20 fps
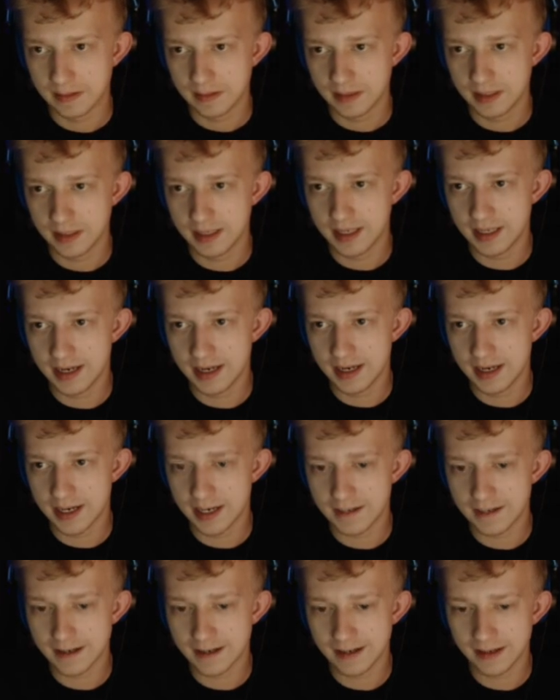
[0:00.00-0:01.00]

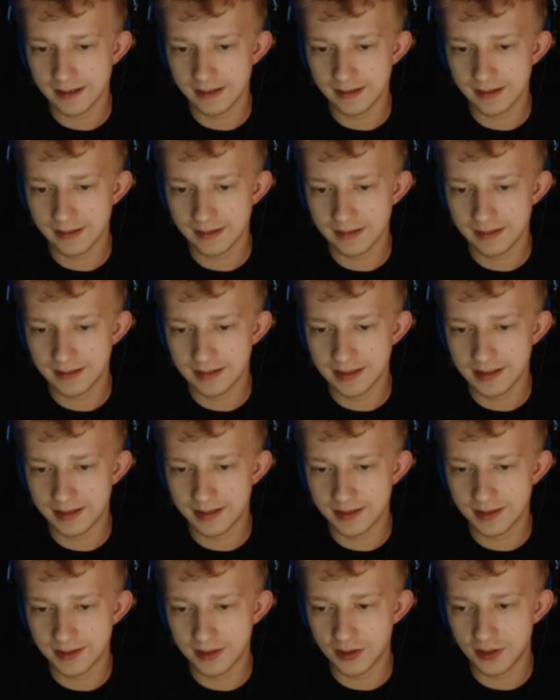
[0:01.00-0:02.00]
Yeah,
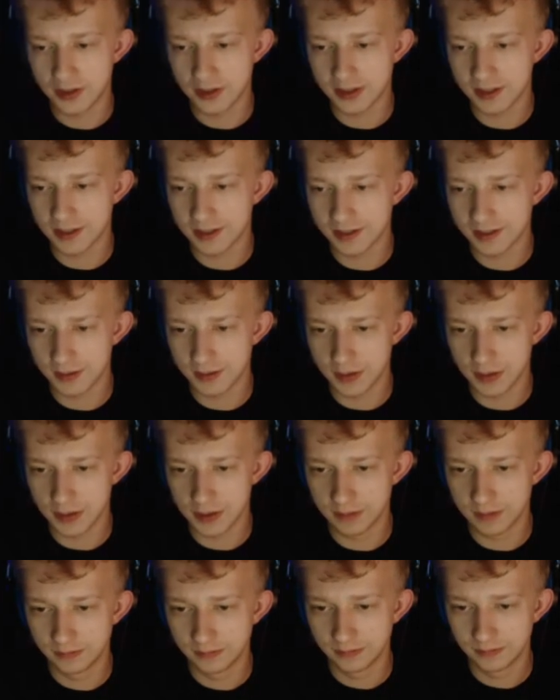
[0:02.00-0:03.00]
that's just not as
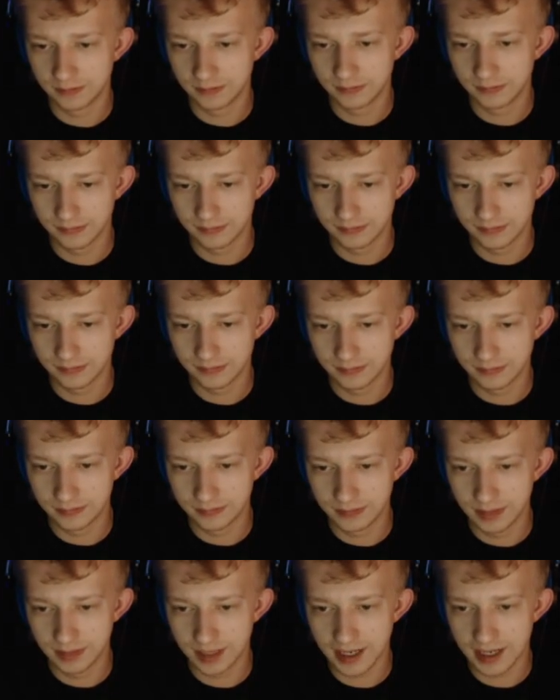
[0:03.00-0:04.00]
good.
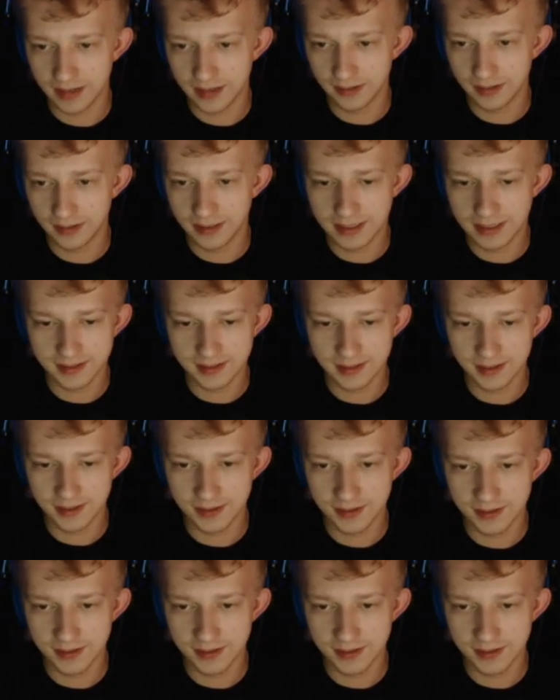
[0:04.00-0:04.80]
Yeah, and that's not as